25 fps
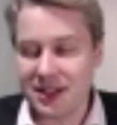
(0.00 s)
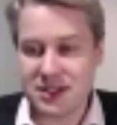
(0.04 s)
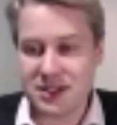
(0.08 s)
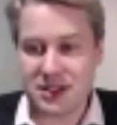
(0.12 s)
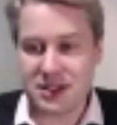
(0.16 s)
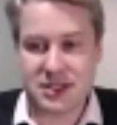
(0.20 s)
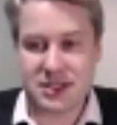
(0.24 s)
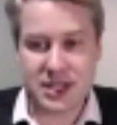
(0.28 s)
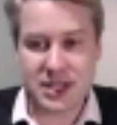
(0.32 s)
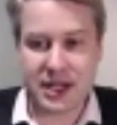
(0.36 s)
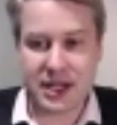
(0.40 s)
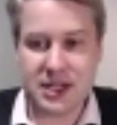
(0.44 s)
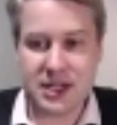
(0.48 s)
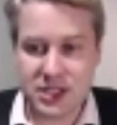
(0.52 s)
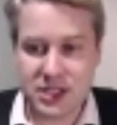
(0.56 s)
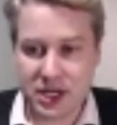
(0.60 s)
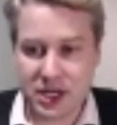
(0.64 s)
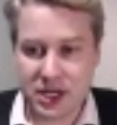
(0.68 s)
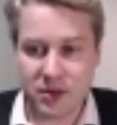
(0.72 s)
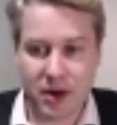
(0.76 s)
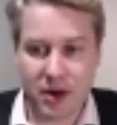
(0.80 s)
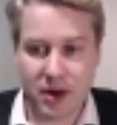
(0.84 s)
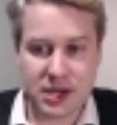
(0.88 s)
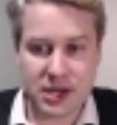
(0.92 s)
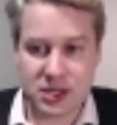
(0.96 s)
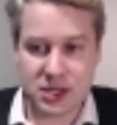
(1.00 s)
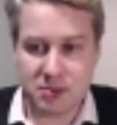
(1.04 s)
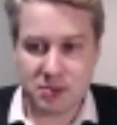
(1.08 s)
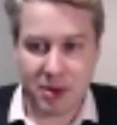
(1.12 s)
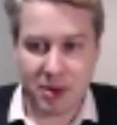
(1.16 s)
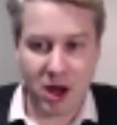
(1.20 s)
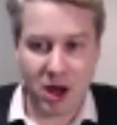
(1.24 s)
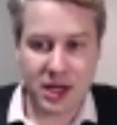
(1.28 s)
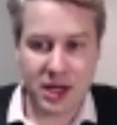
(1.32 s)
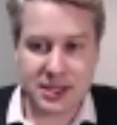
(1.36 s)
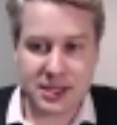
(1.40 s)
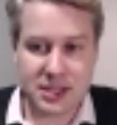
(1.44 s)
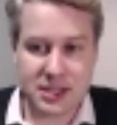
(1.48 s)
second generation
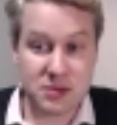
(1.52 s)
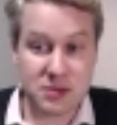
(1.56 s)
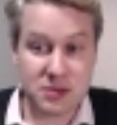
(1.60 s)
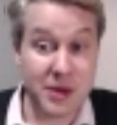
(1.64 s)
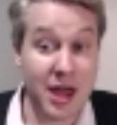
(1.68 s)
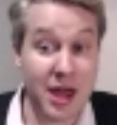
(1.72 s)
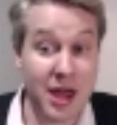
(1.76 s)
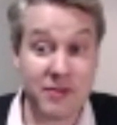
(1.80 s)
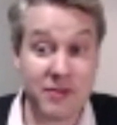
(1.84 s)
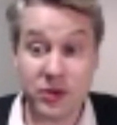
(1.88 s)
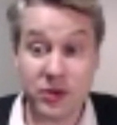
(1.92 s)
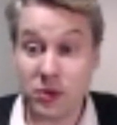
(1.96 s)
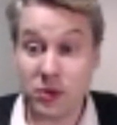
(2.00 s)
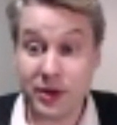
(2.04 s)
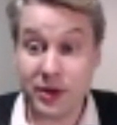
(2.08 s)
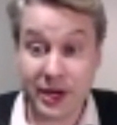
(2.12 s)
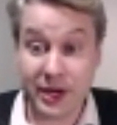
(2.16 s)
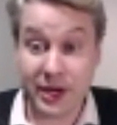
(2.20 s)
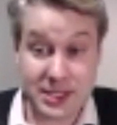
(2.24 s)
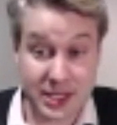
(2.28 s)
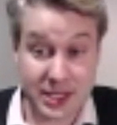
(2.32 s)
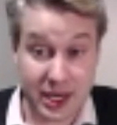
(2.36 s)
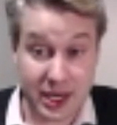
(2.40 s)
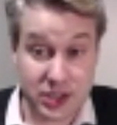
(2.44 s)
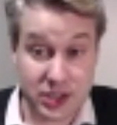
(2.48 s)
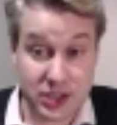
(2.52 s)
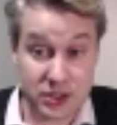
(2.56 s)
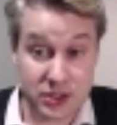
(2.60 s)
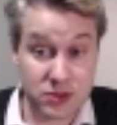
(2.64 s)
biases we have in organizations,